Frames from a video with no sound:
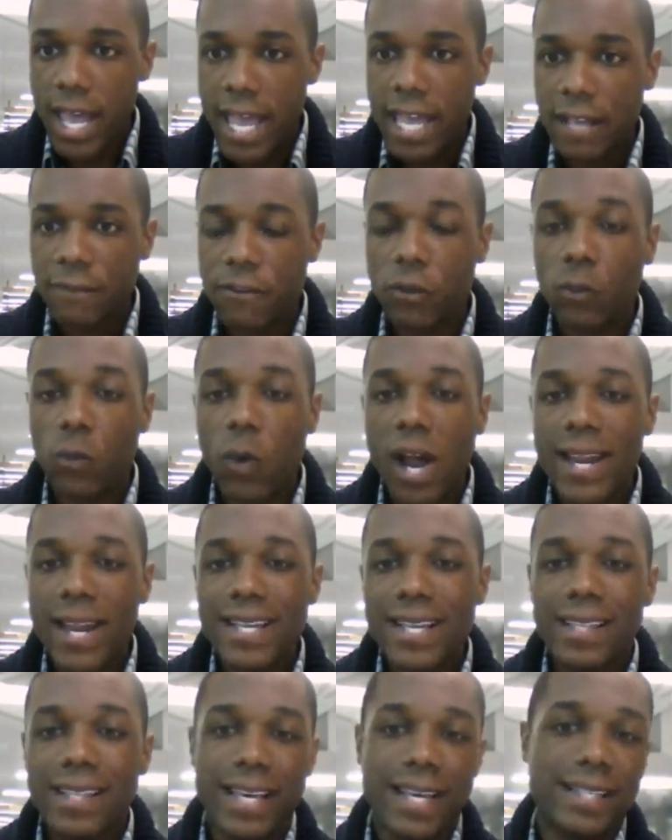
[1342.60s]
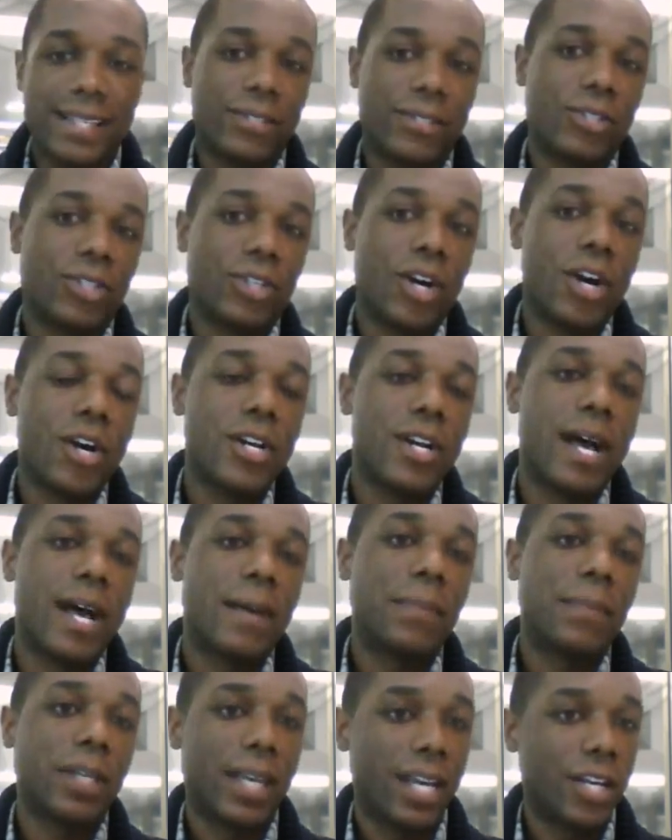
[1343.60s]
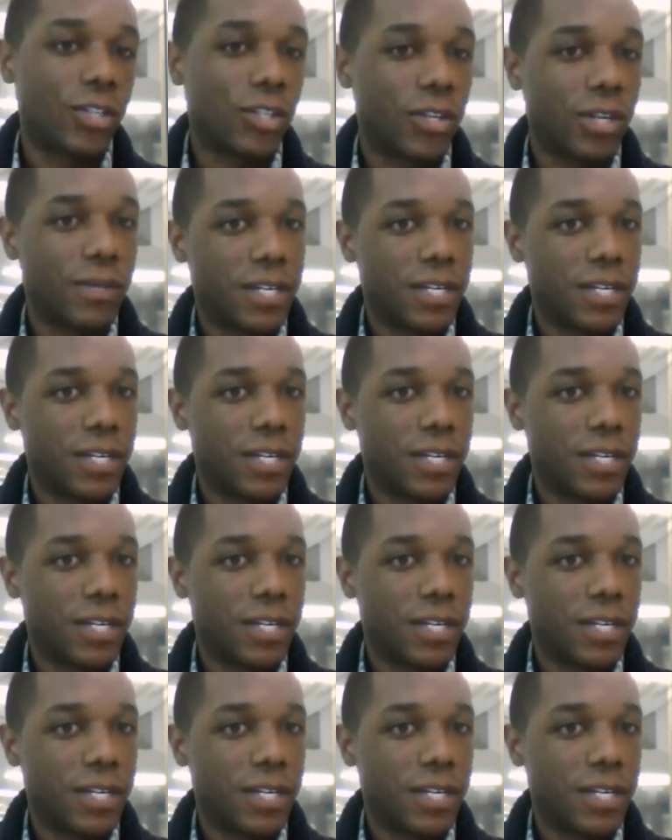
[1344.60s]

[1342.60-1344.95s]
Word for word: if you're running late to turn in an application,